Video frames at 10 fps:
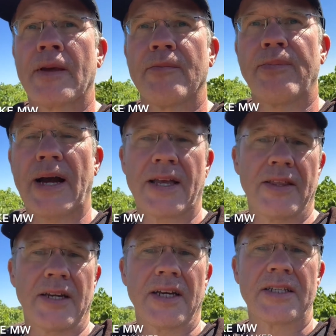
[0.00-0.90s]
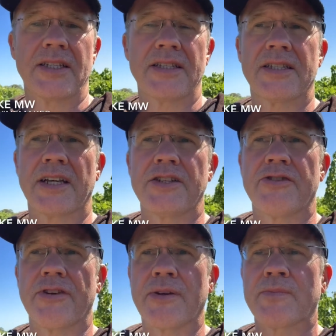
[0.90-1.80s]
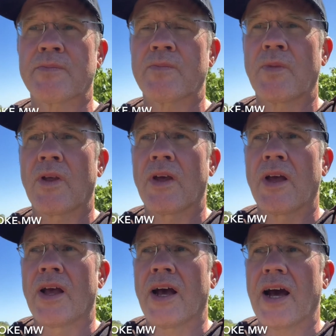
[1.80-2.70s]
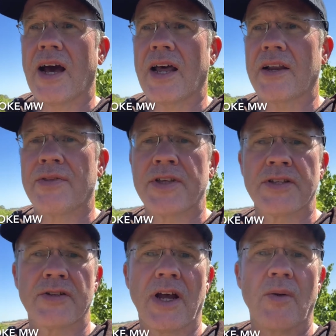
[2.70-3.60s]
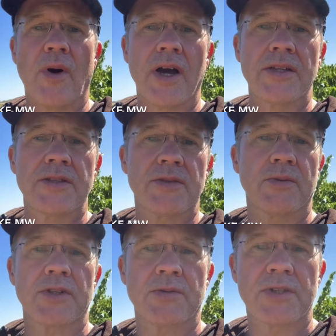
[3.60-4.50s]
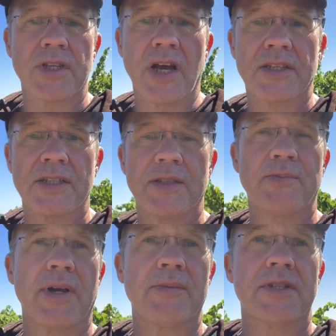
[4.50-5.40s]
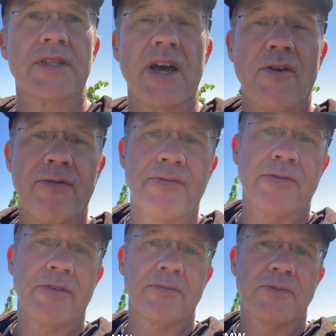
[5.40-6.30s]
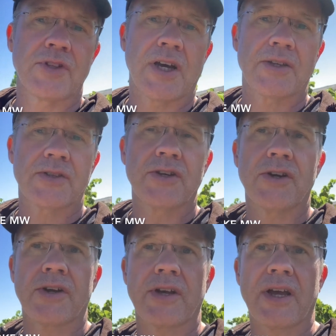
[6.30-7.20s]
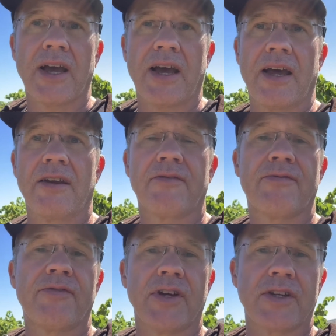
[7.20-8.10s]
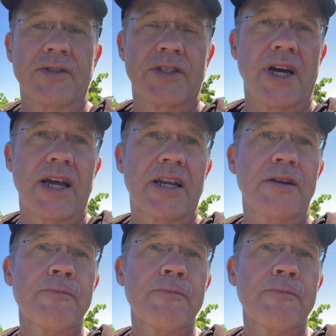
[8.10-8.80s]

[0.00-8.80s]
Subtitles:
back in the 19th century. And at Thistledown Wines, which was started by myself, Giles Cook and Fergal Tynan,